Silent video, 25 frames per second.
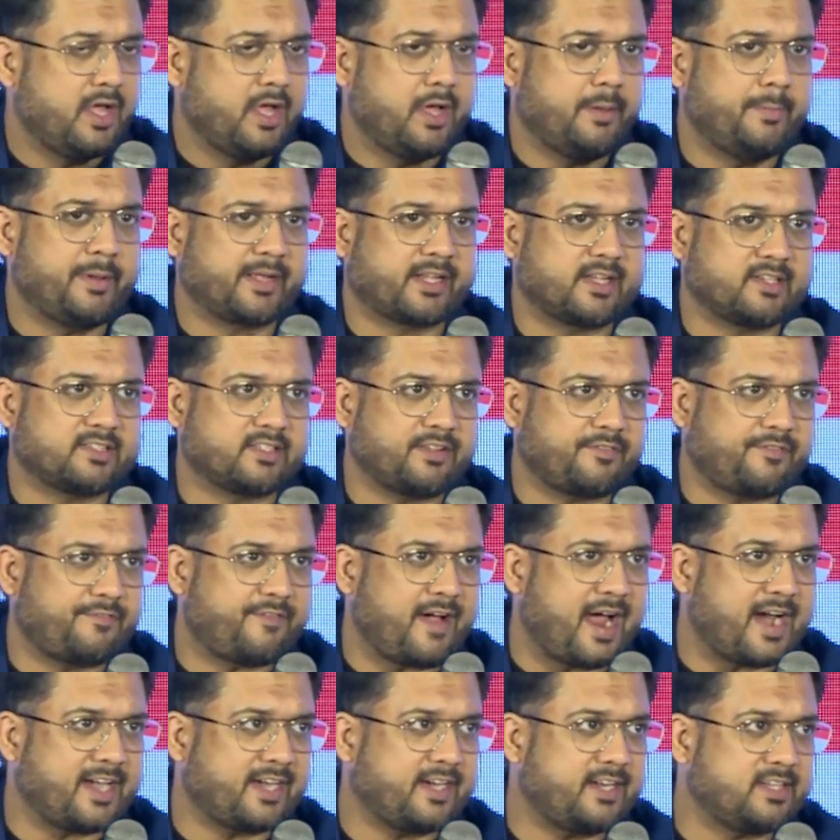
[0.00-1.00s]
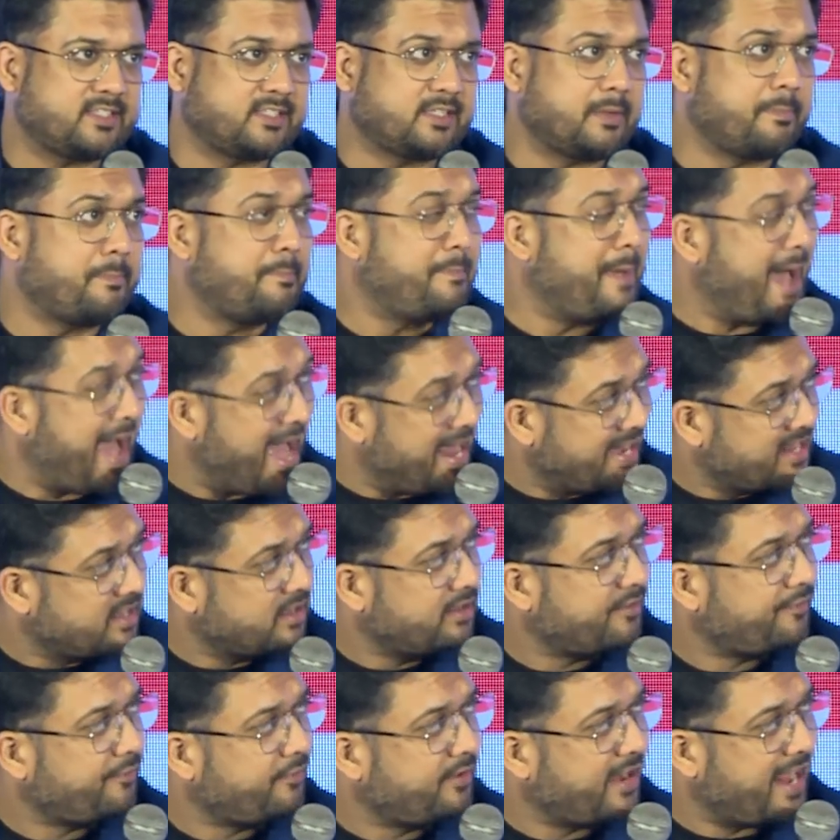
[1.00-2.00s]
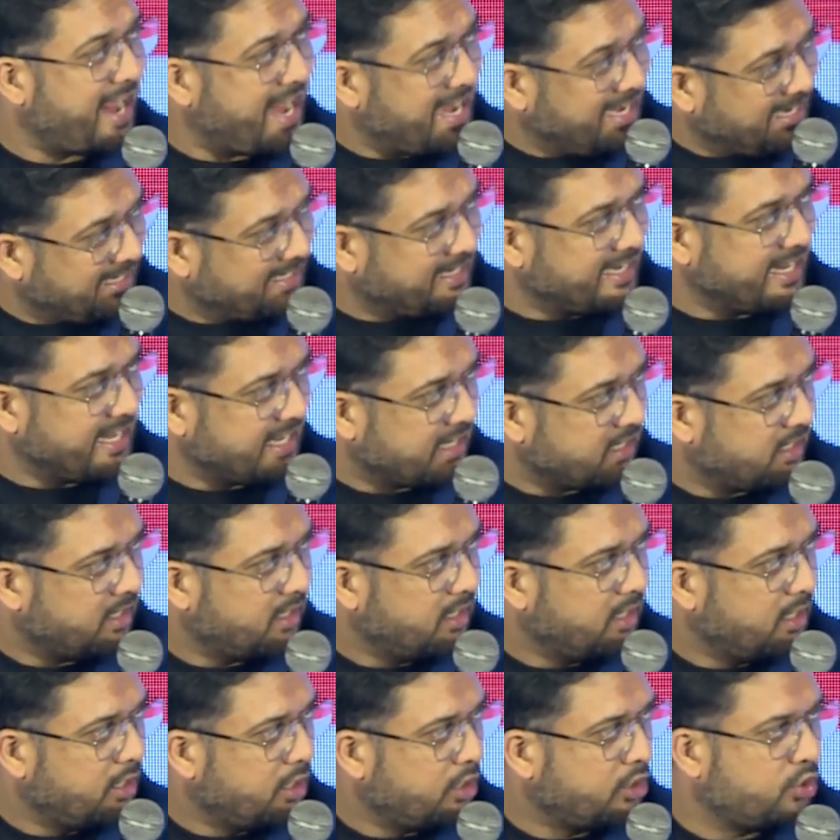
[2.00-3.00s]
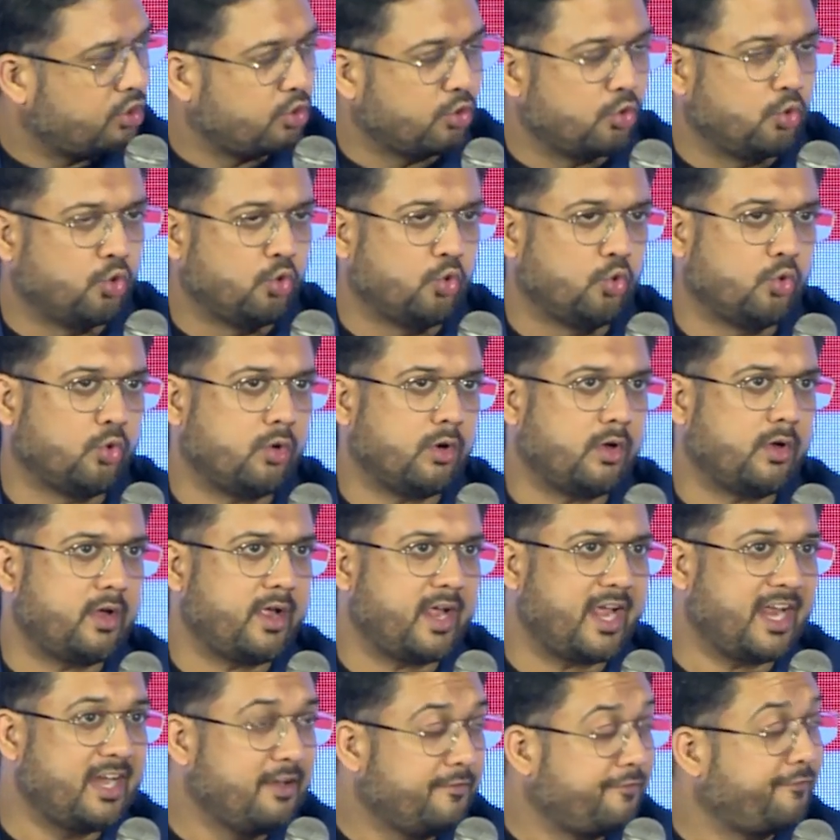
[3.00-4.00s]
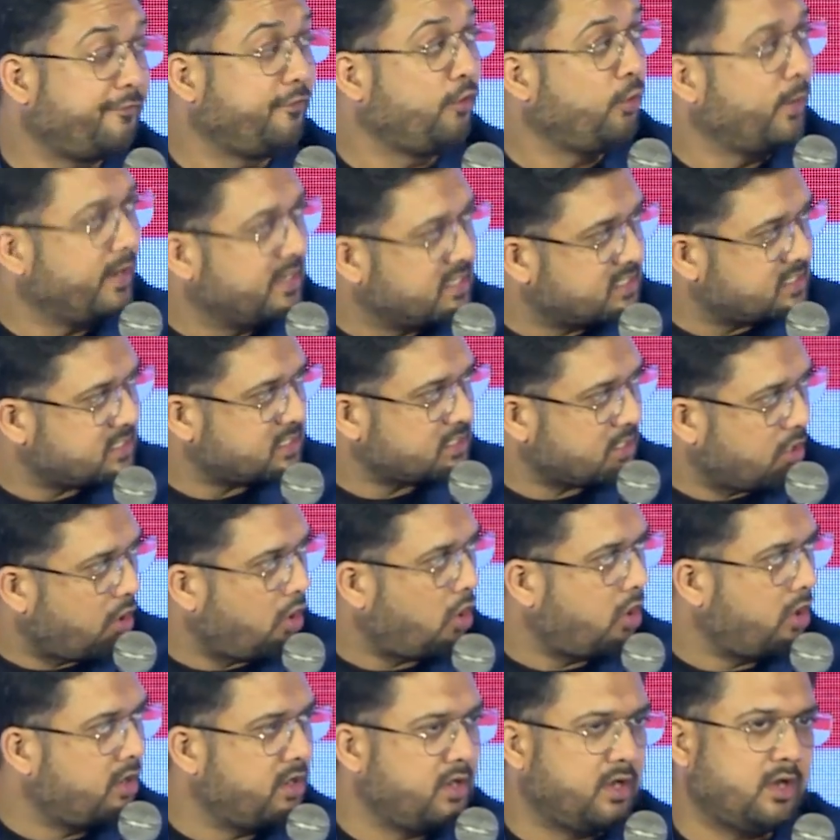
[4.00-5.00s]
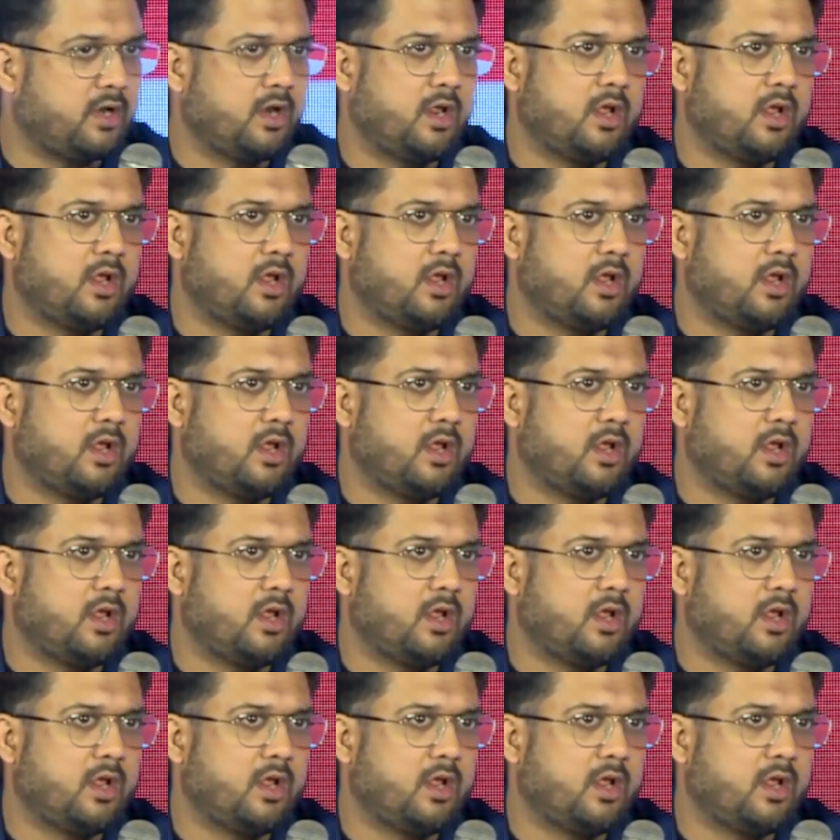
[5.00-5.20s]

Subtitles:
because the fact is the barrier for entry to influence on,